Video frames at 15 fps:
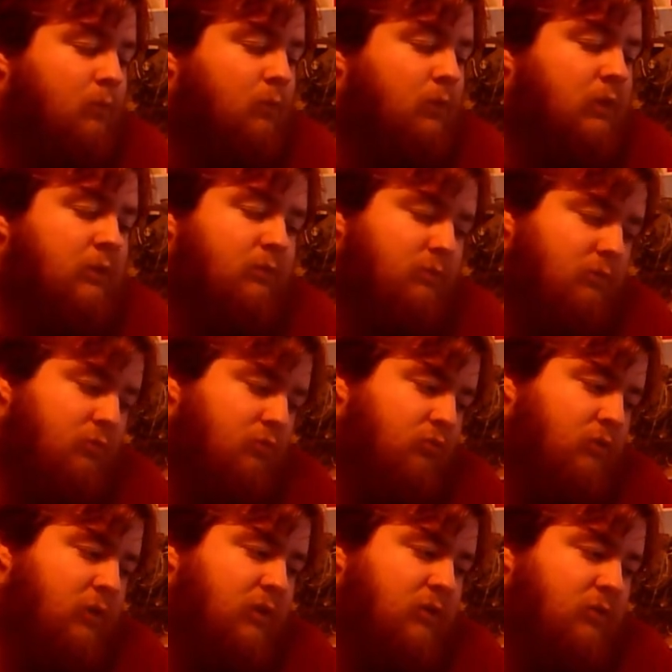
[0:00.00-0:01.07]
different
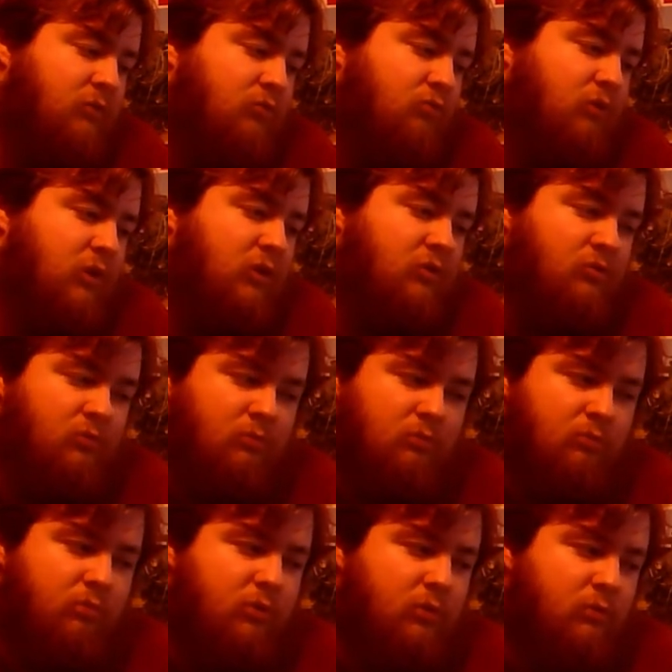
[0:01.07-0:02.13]
variety of trains from
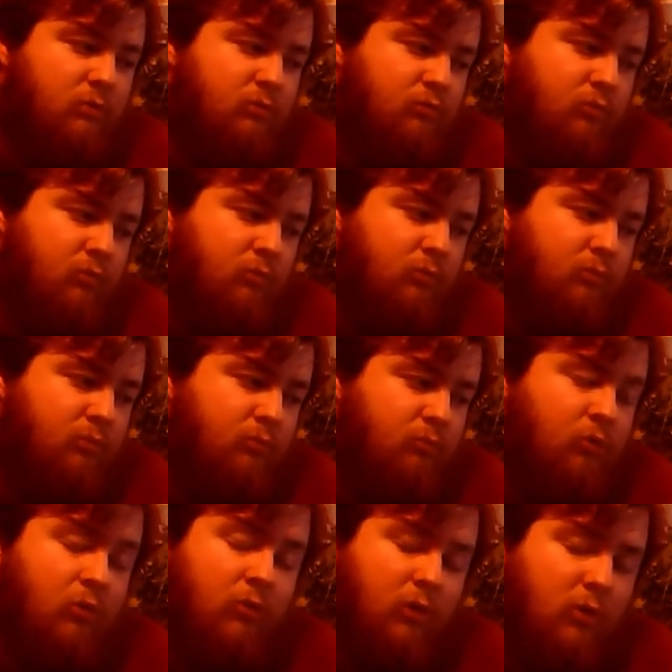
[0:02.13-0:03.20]

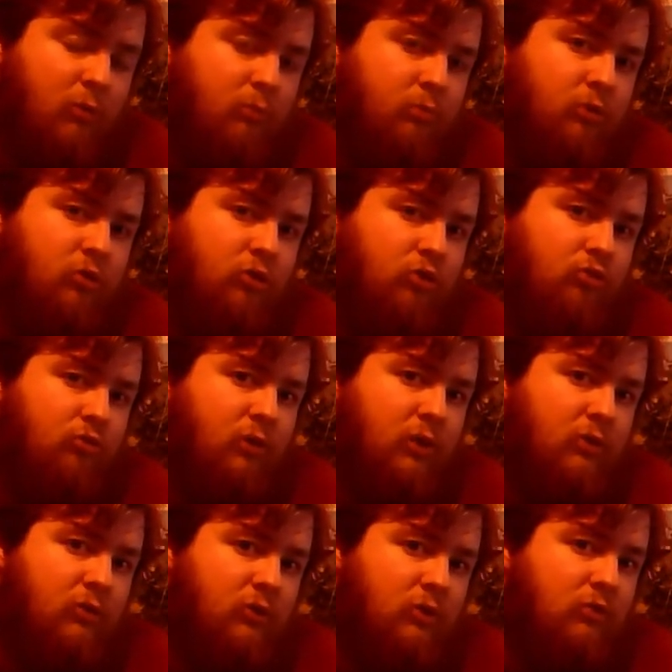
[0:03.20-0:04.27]
very old British
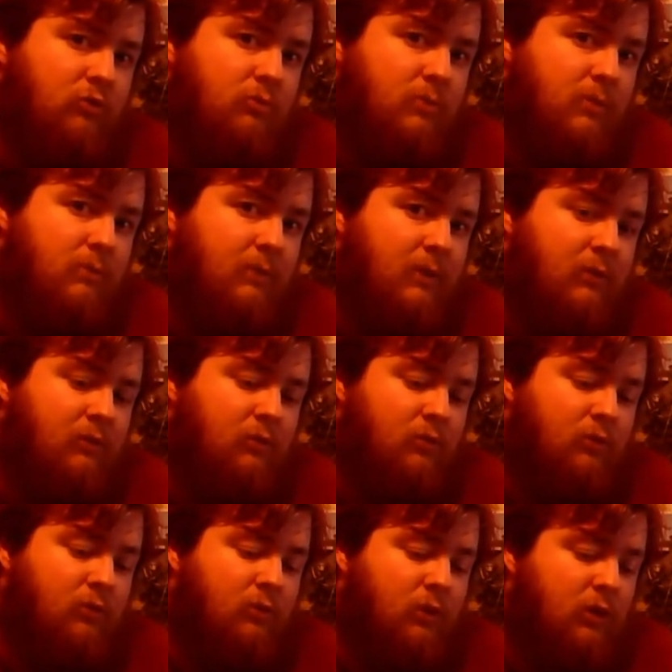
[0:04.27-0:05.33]
trains that used to be around
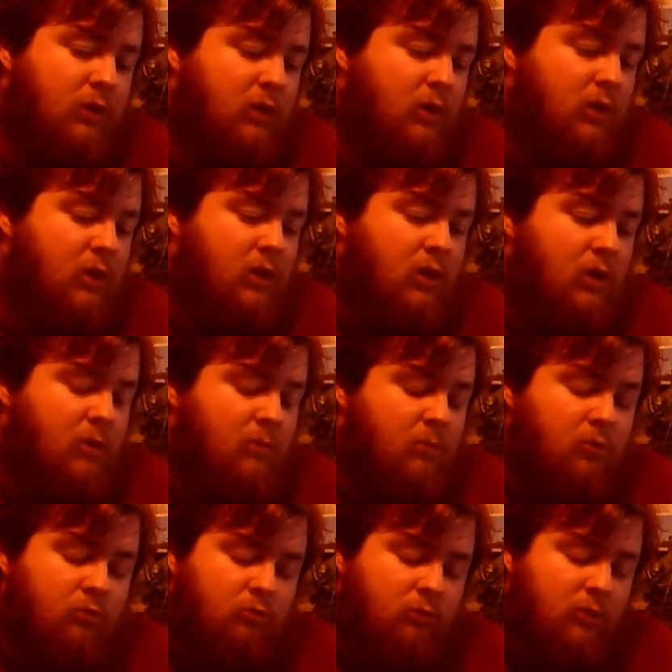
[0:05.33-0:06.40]
on
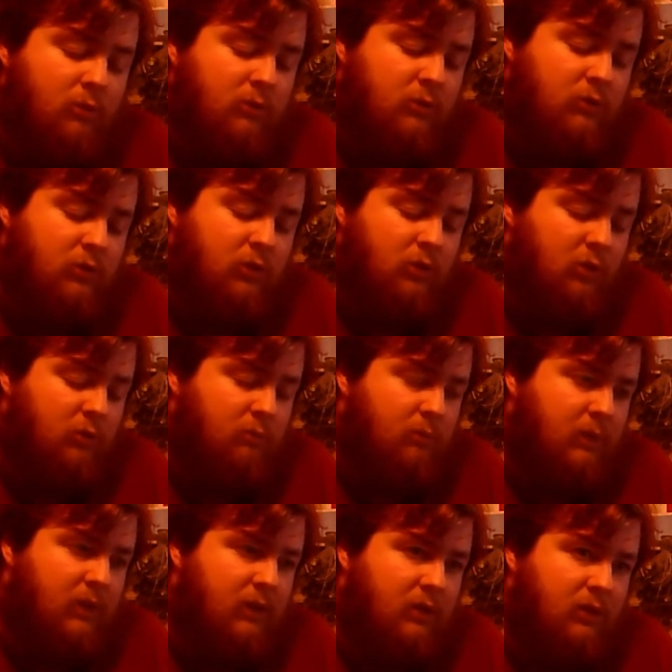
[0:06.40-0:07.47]
model railways a lot
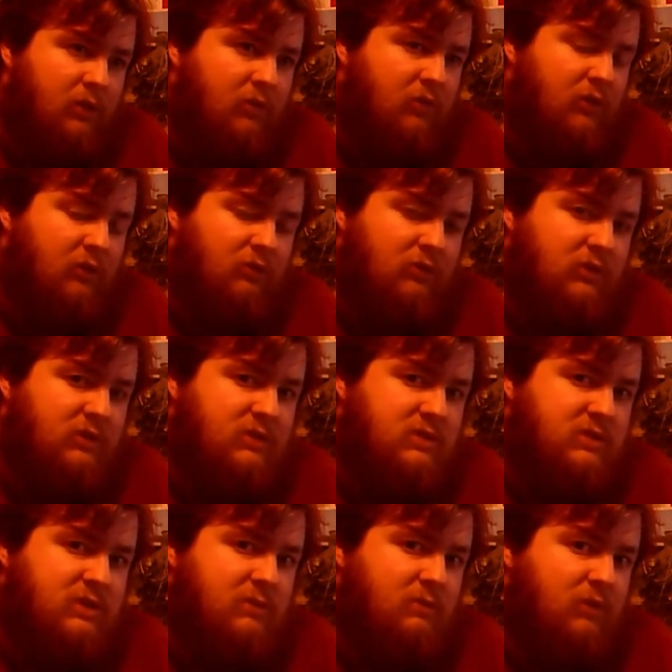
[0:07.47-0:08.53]
back in the 60s and
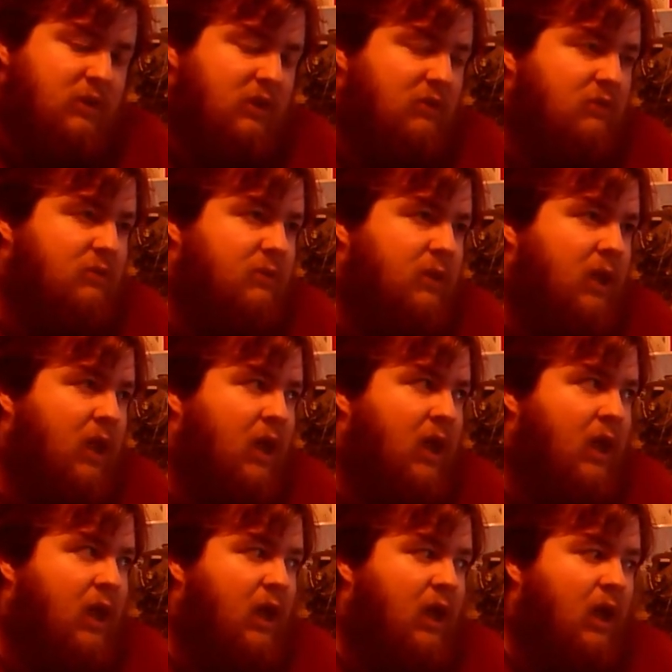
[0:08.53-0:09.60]
70s,
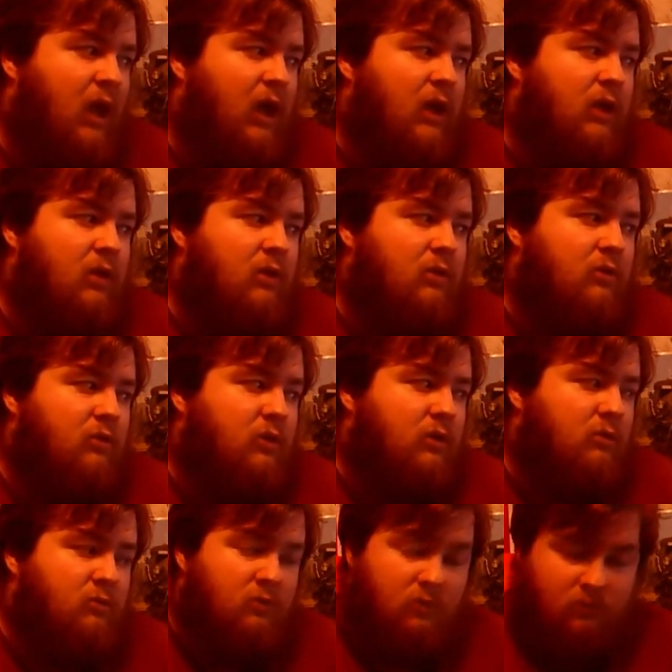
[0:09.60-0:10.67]
and there
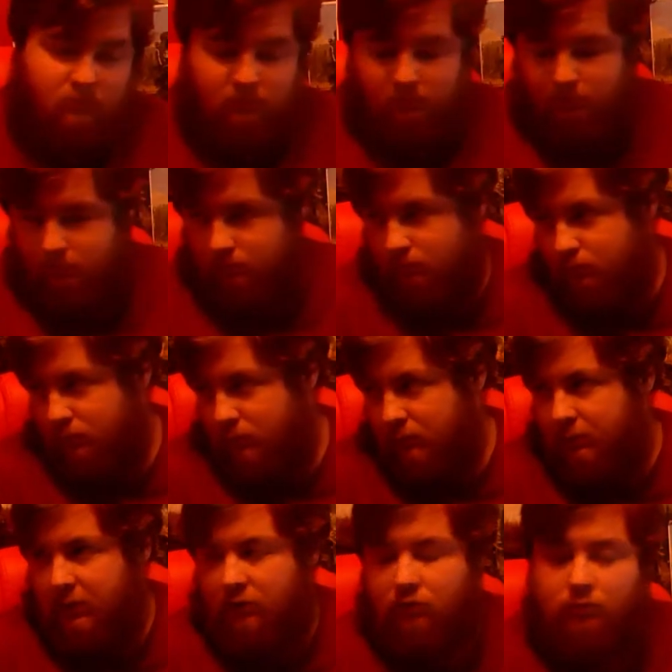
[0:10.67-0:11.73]
was a
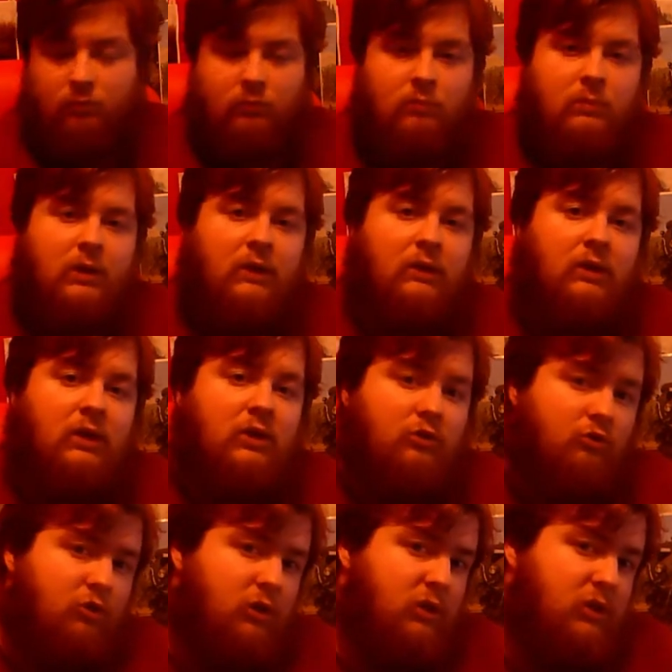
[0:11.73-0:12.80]
bunch of them made in
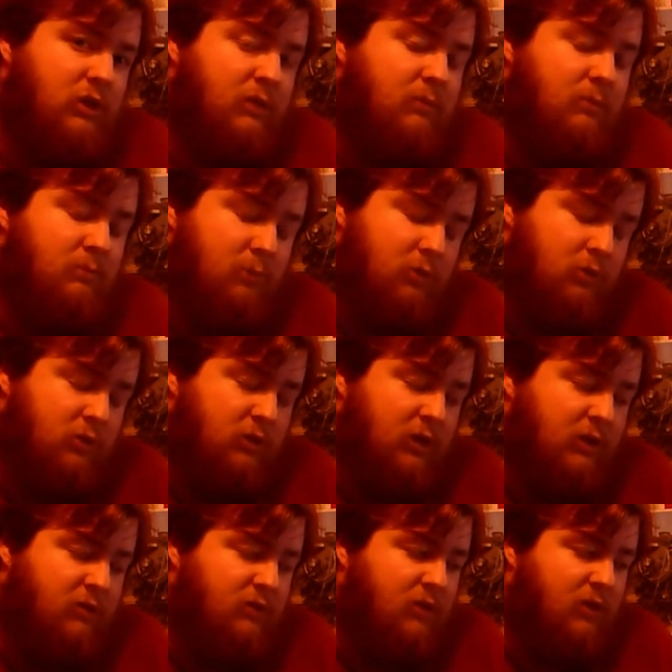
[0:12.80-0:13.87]
China in modern
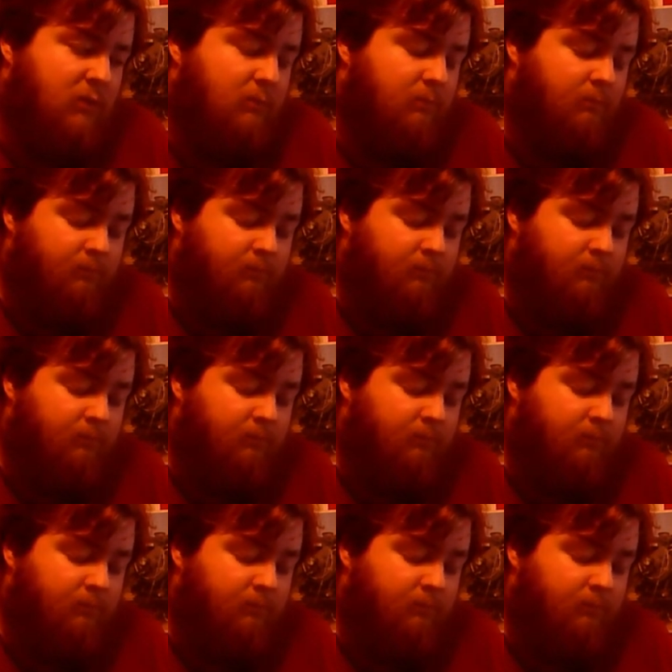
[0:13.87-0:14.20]
day time.